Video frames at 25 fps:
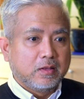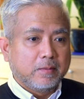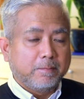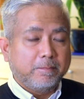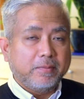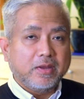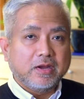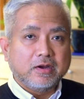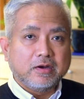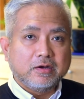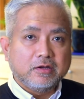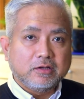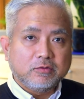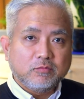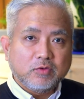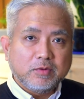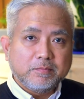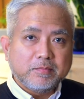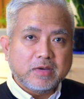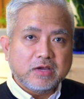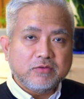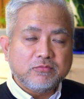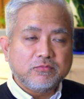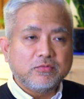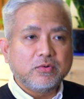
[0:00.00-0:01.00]
paired it with
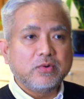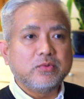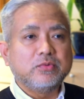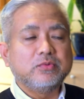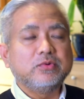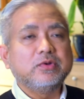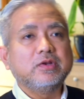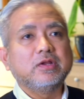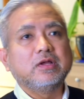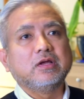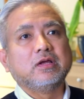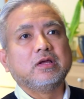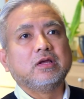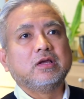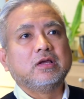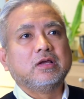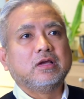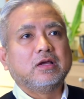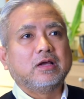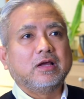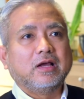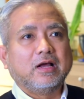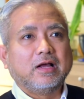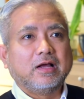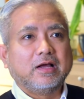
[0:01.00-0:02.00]
my phone.
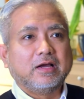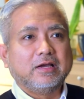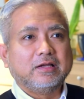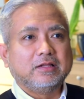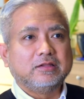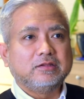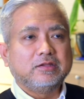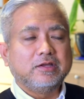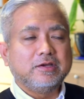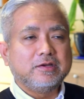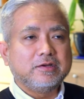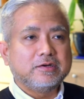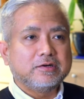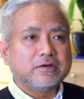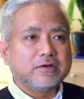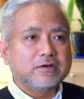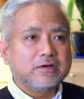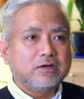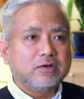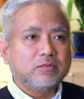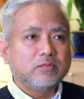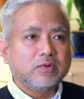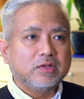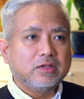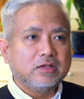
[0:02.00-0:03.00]
I
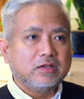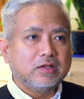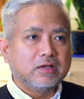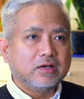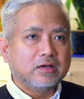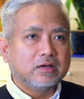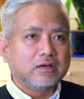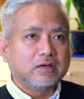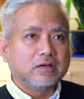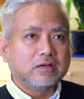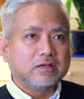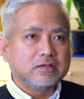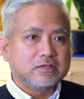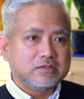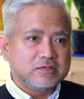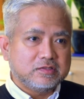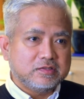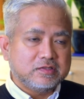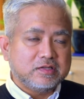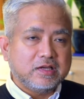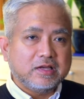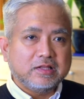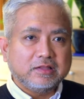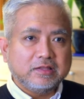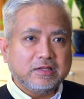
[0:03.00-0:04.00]
tinkered with the
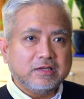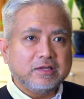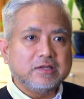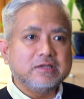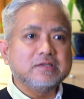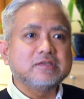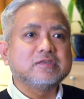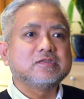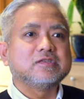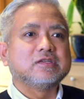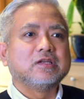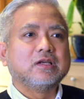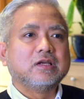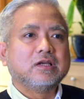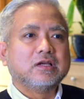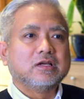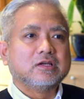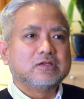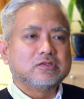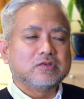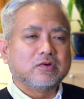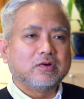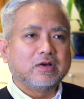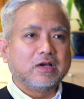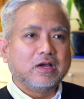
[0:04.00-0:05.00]
settings.
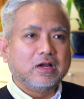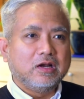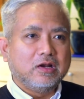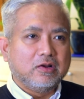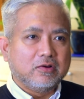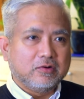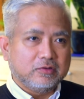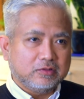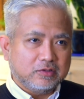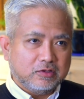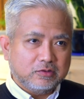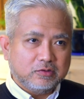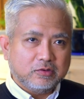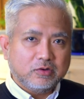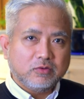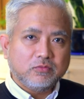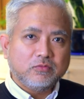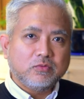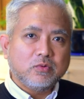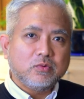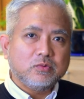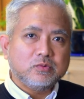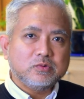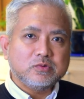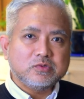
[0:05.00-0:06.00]
So I looked into the
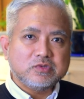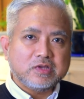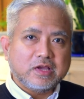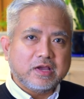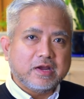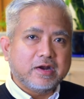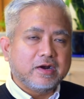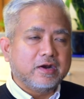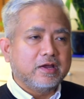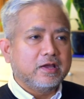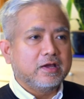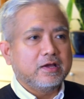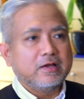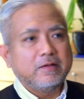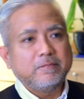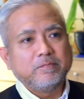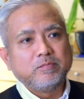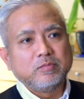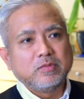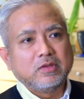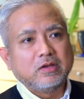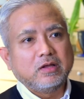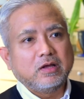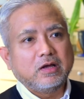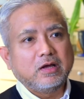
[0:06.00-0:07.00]
focus area.
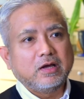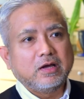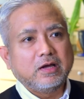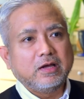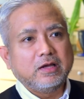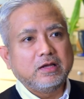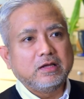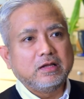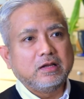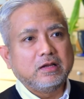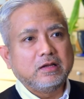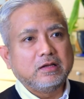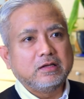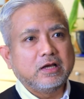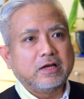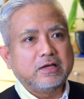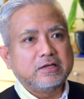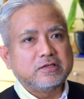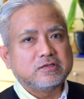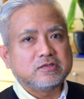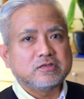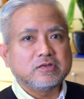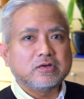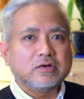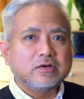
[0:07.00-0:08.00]
I
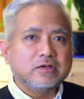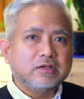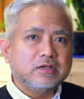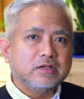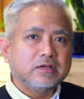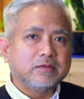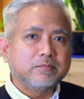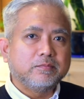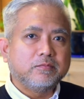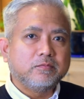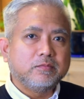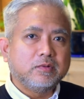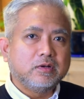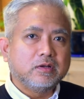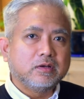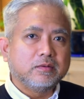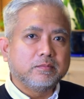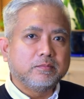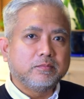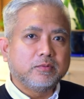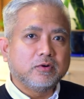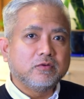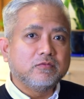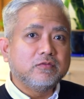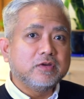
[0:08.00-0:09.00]
saw the
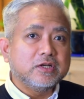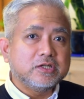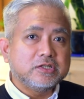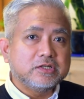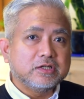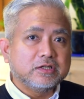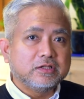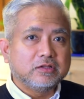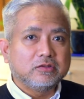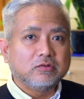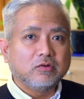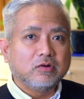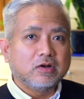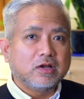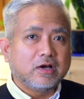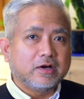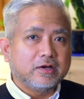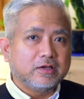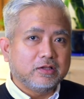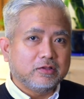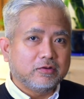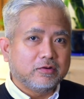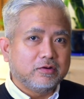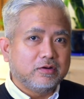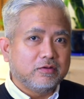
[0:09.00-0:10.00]
provision to
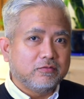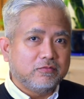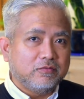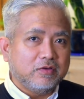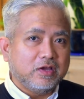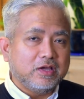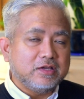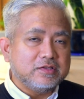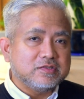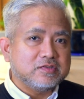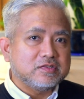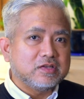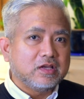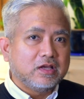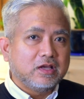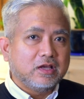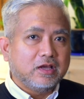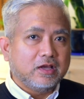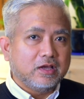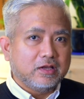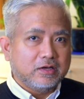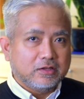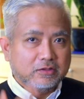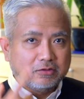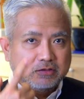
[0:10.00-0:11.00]
lock it on the face
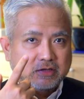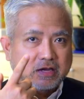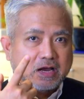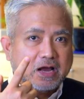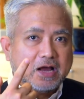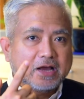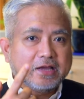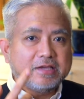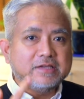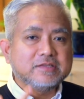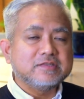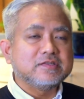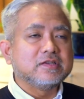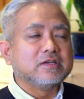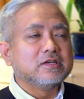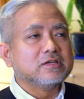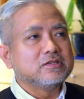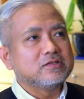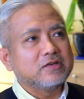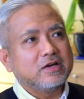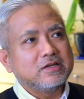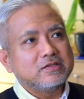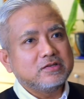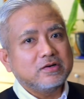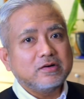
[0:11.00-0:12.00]
and the eyes.
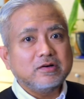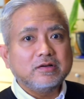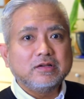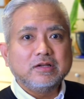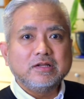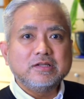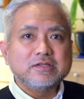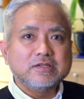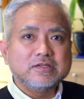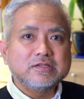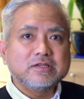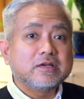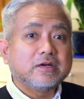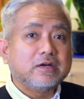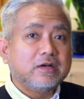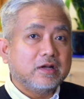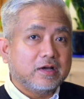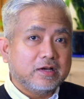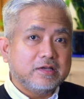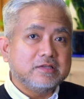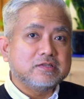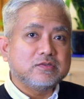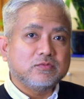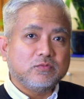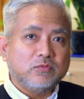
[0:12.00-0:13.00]
So I said, oh, these are
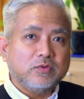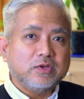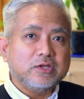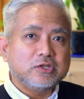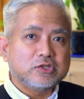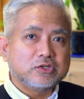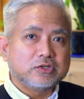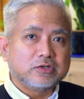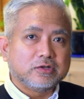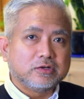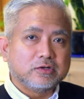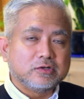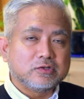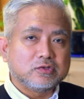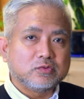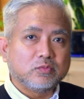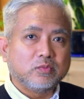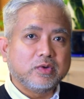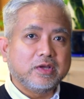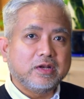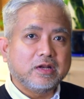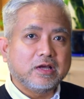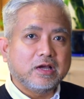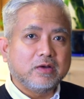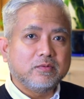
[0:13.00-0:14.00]
nice features
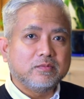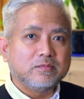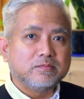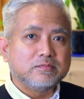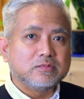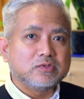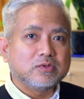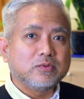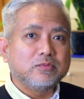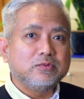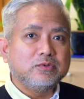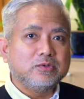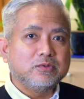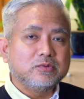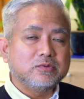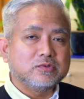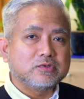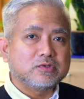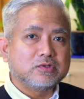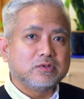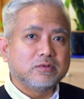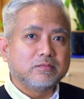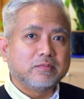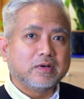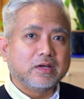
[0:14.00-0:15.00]
when I'm so
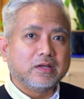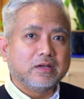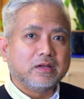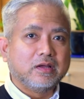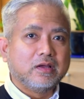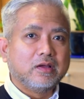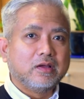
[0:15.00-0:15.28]
used to my